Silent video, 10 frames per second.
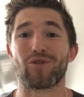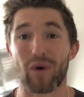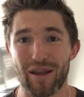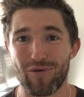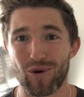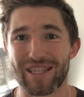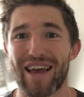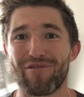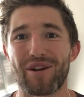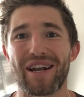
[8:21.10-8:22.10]

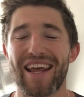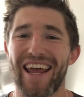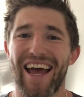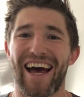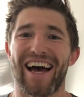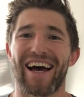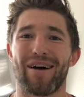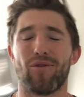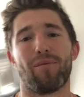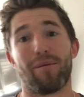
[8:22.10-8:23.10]
24/7,
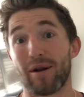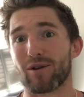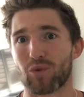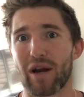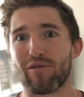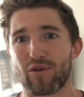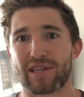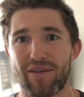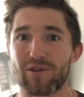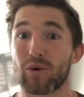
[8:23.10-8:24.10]
or maybe not
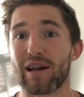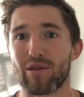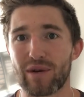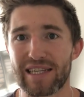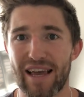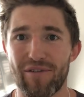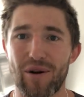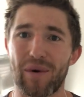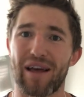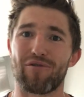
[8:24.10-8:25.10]
24/7, 23/7
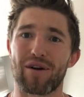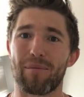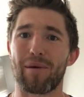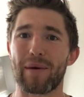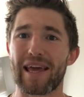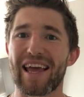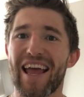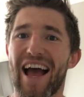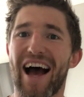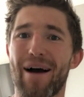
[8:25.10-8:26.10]
or whatever it may be.
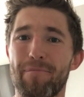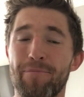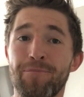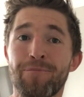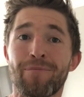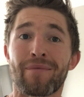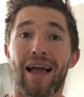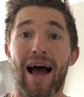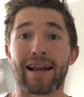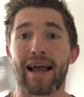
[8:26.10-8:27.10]
And
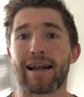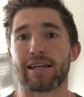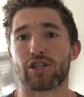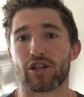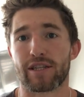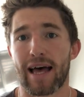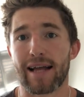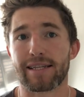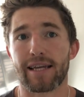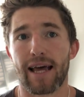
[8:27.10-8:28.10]
it's just
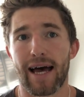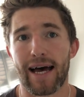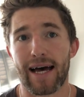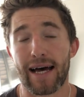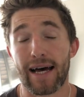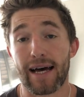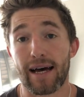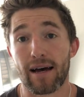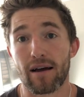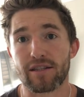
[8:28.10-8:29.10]
that
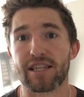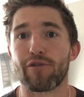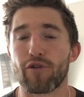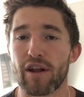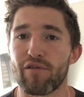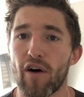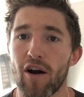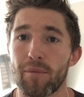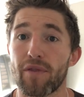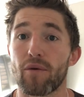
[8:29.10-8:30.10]
different
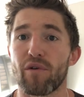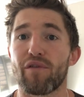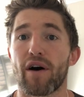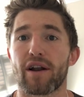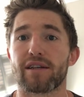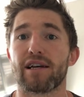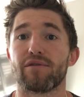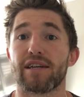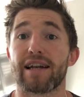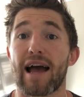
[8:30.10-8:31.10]
environment that we find
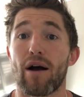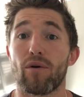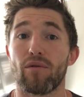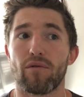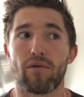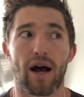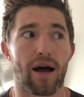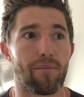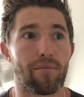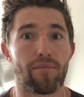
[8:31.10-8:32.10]
ourselves in now
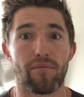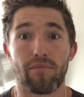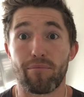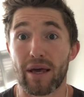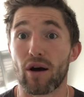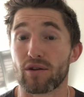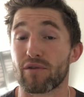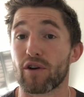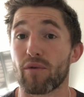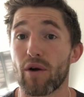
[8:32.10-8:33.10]
because
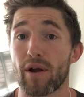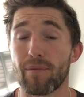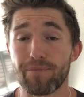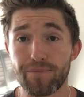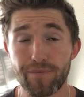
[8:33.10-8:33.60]
of Corona.